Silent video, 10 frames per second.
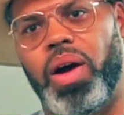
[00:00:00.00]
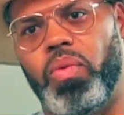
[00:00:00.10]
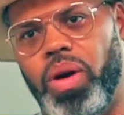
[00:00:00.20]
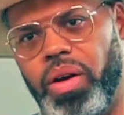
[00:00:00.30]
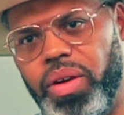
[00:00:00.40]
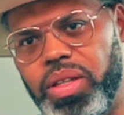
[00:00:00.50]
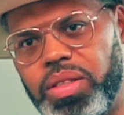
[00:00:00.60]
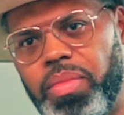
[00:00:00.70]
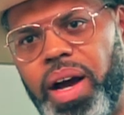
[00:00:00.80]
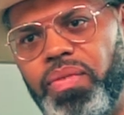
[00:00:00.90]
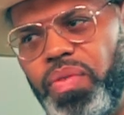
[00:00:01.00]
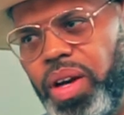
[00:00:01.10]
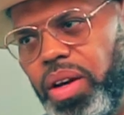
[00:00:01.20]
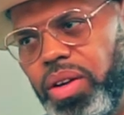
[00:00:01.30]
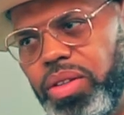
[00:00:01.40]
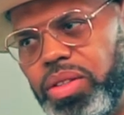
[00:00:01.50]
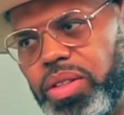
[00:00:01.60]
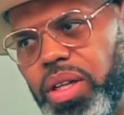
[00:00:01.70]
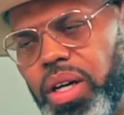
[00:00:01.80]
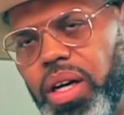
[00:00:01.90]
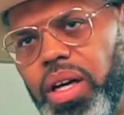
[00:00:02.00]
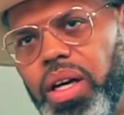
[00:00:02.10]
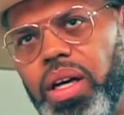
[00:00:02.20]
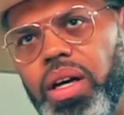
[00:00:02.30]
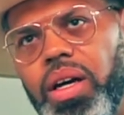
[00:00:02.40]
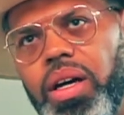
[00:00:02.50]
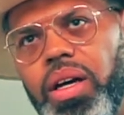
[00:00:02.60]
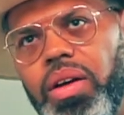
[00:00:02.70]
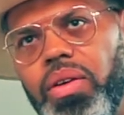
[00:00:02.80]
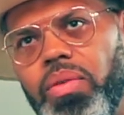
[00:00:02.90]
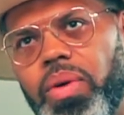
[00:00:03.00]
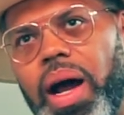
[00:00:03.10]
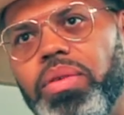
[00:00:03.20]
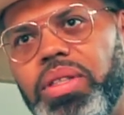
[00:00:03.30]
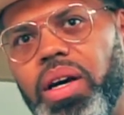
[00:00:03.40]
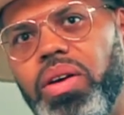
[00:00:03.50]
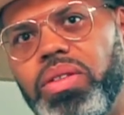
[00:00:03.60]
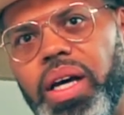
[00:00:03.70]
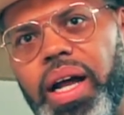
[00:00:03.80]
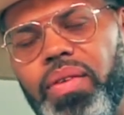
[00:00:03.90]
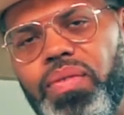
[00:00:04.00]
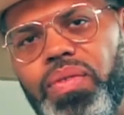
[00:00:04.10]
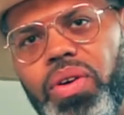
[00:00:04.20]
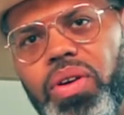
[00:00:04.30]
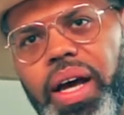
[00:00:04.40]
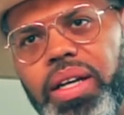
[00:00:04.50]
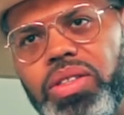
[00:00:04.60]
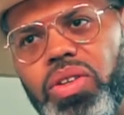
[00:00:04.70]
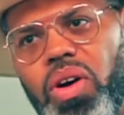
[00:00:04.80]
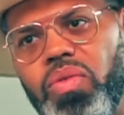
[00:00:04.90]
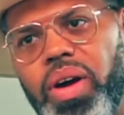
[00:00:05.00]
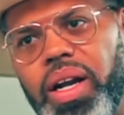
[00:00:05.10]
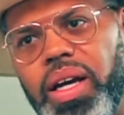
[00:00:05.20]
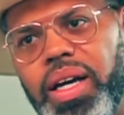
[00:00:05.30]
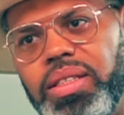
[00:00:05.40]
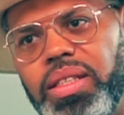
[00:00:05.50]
worries, my fears. What I would tell you is that I feel like songwriting has